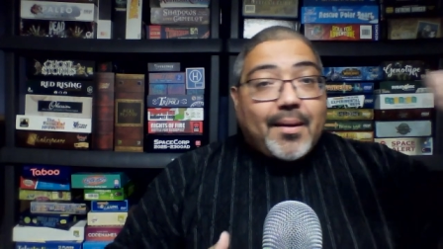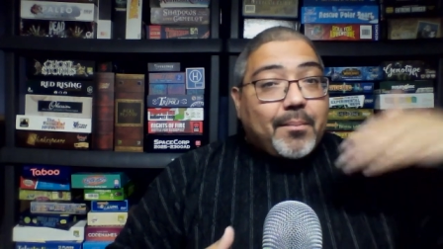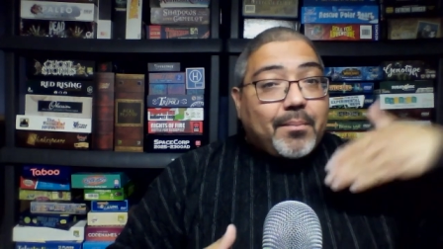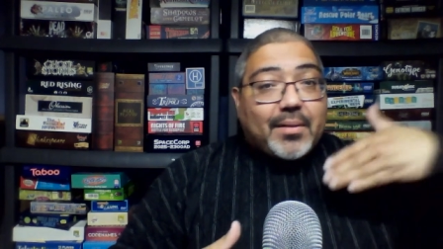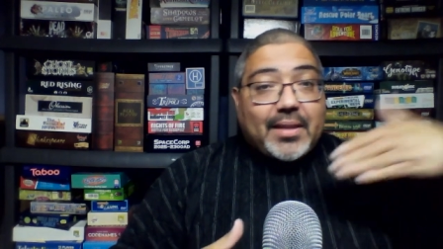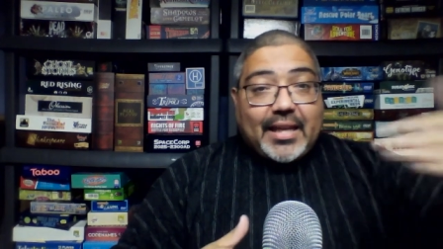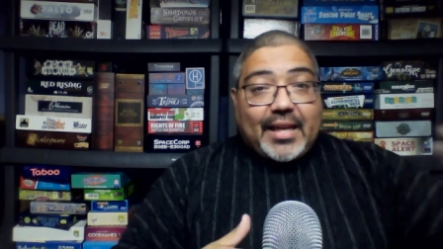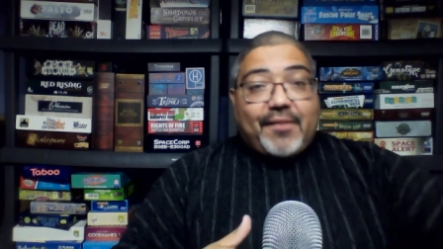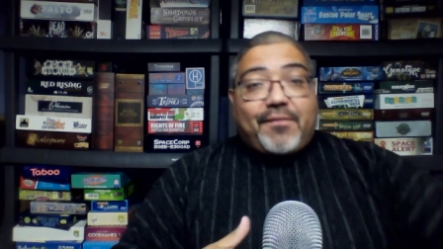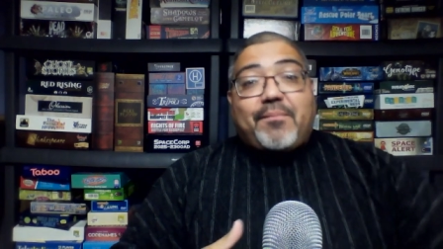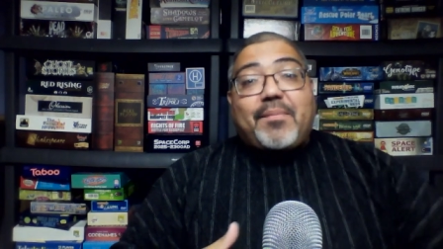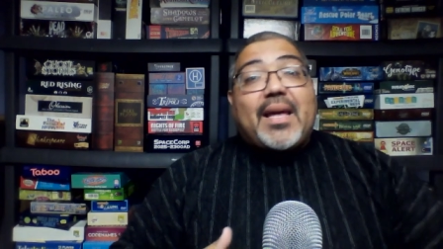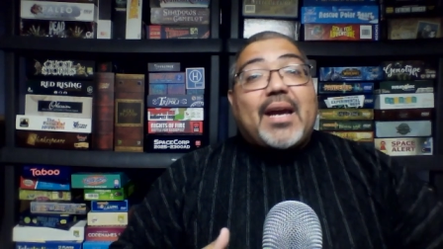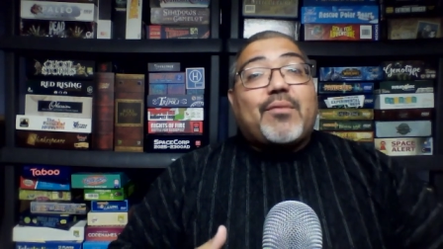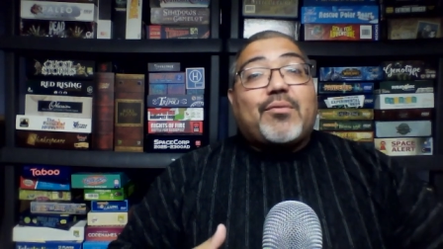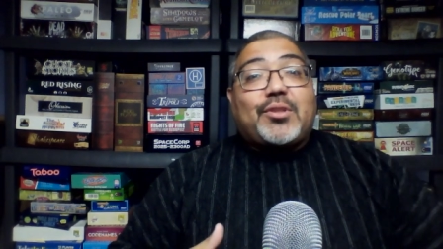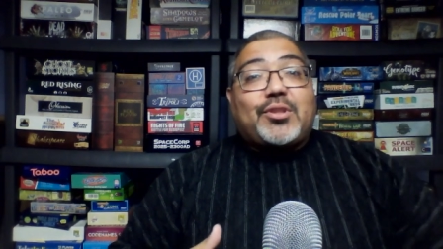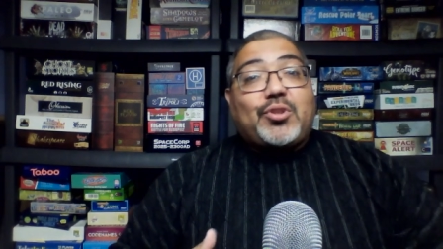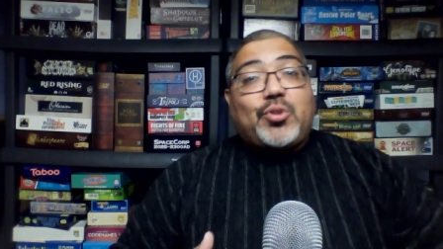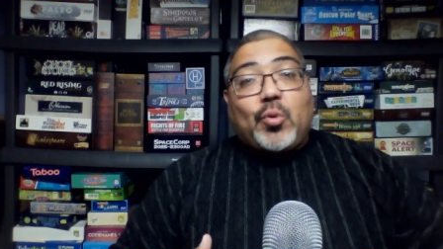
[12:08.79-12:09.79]
play from that
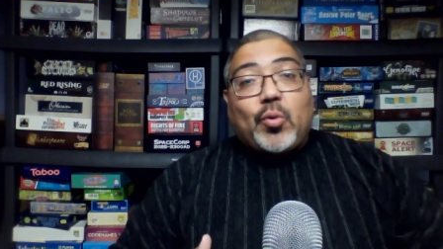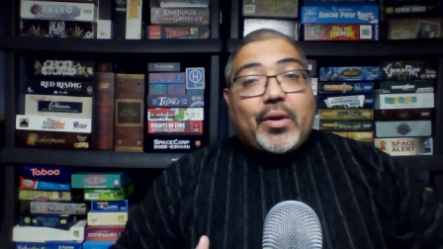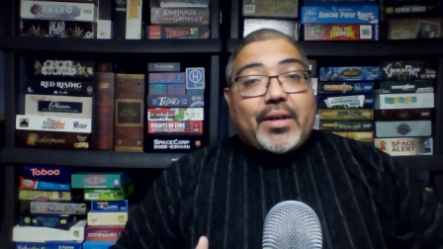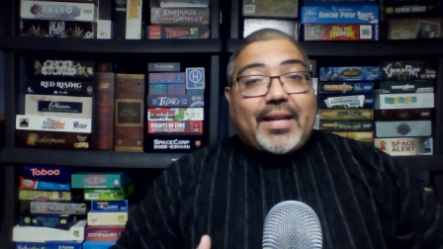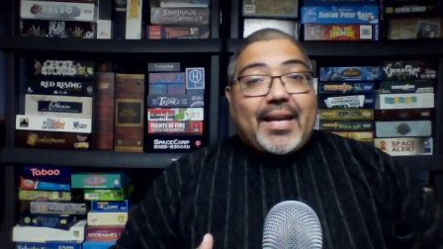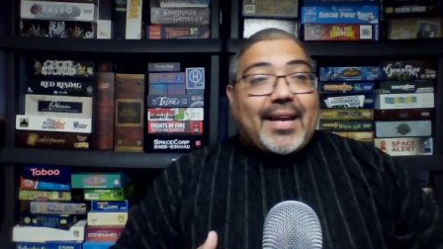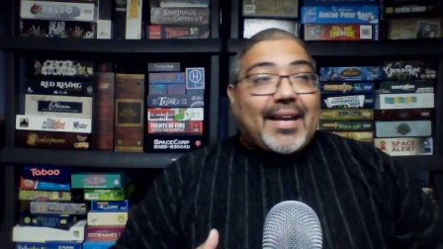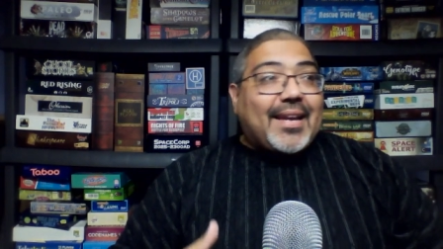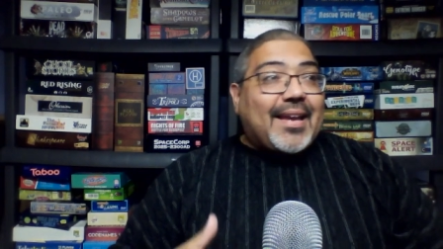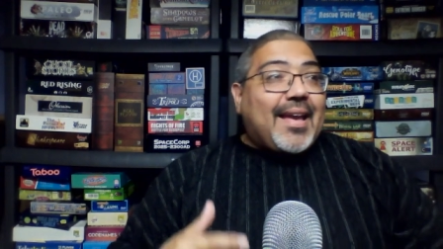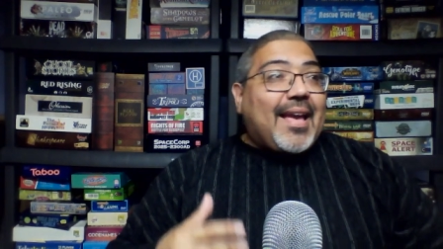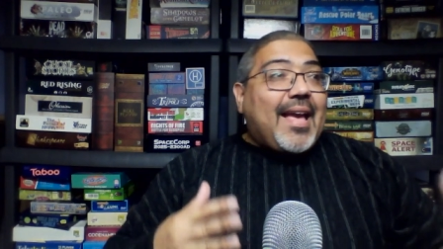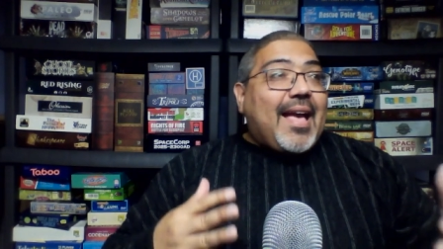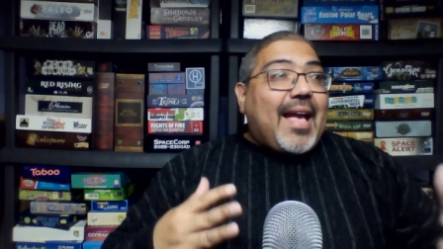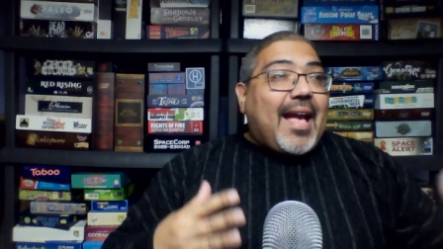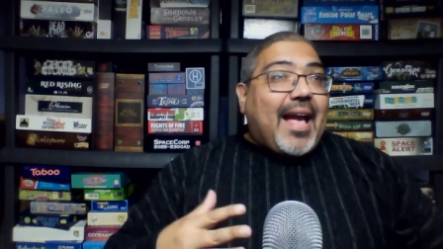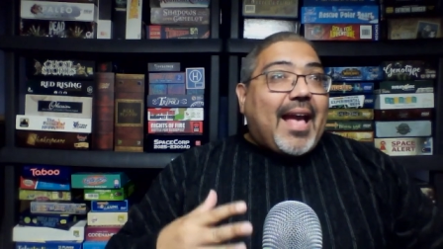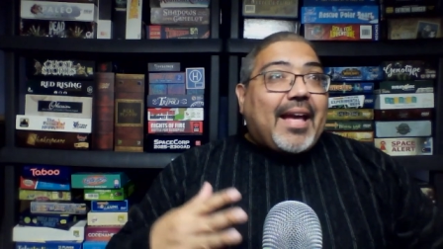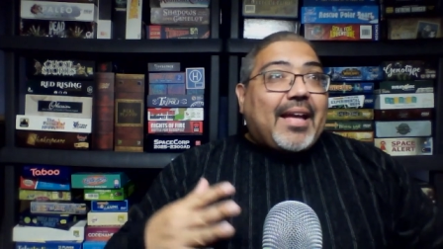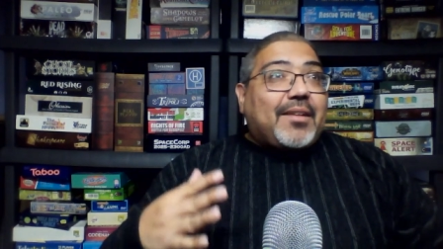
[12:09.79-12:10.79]
restore deck
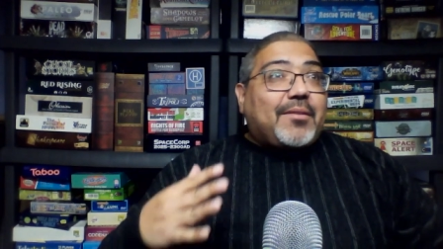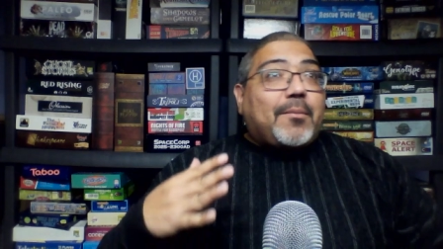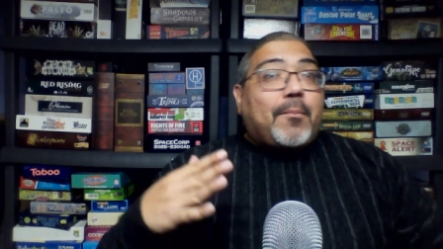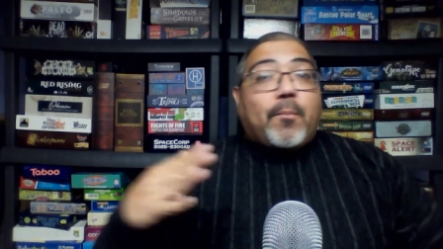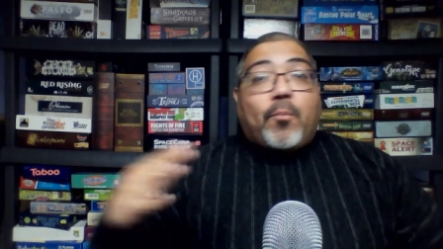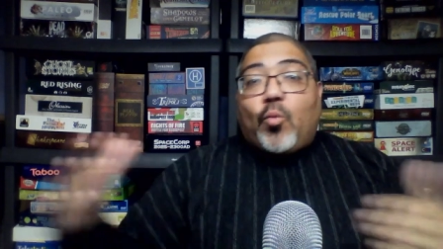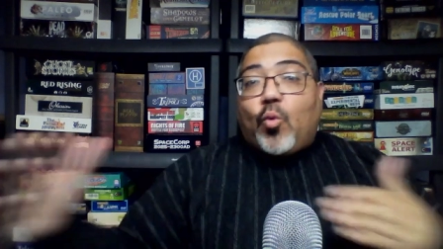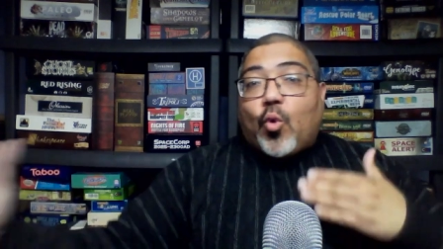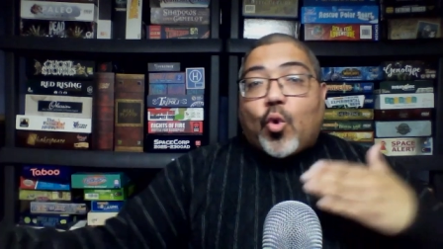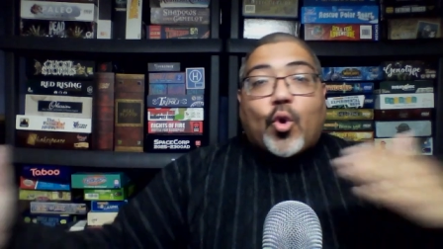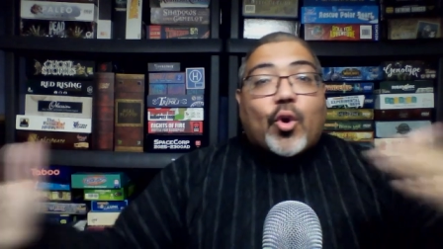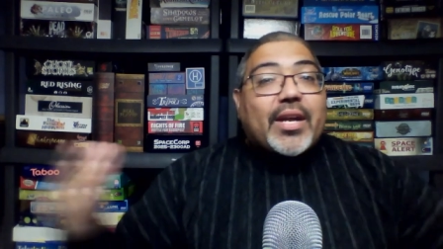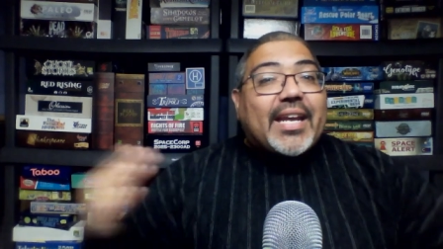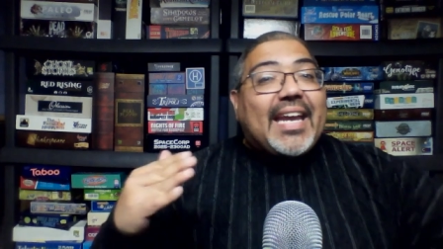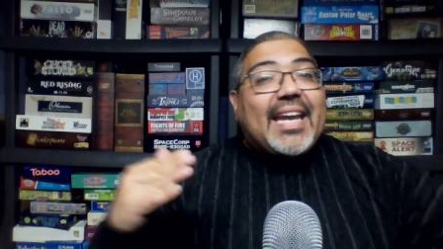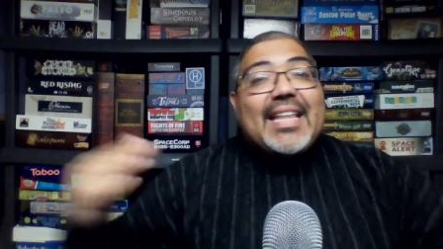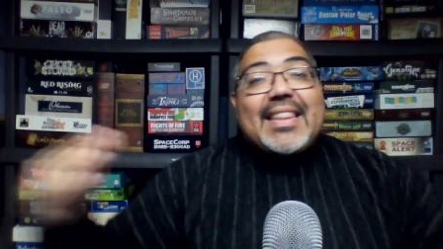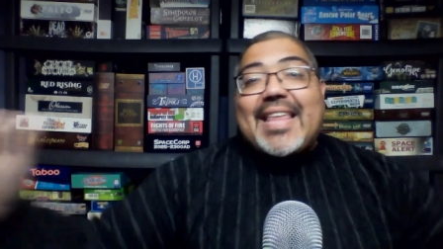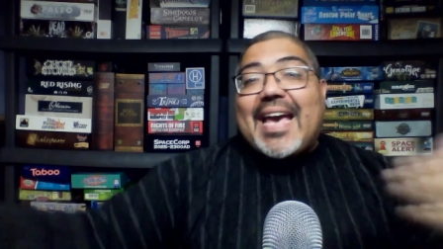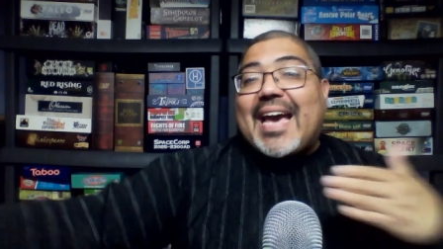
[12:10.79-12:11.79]
and
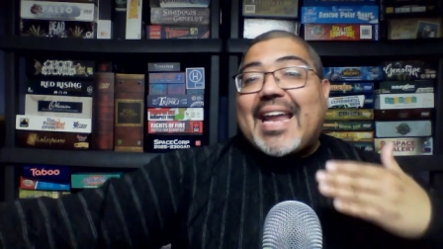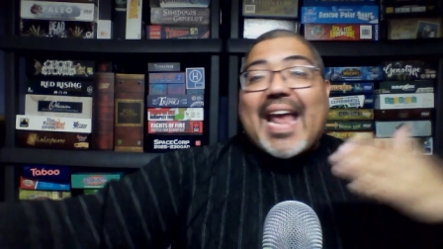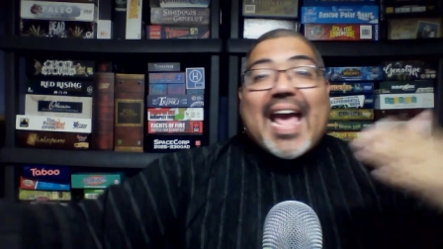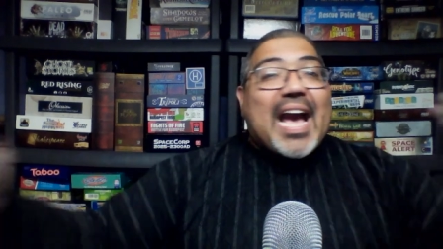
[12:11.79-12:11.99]
working that